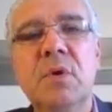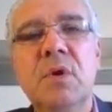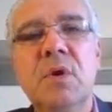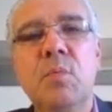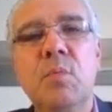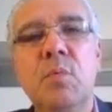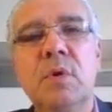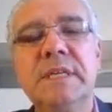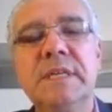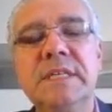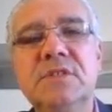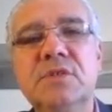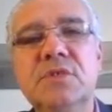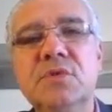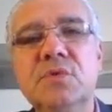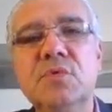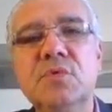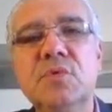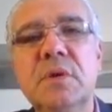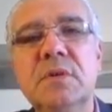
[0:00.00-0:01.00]
wanting
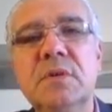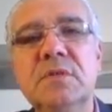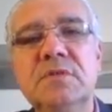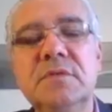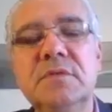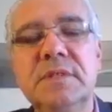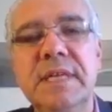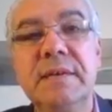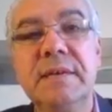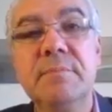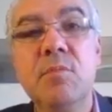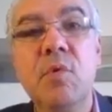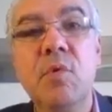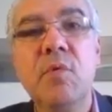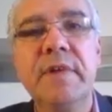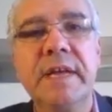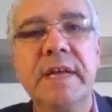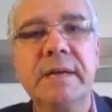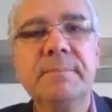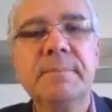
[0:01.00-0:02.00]
to get
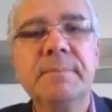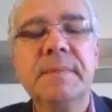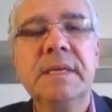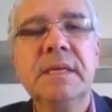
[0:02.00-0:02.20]
moving,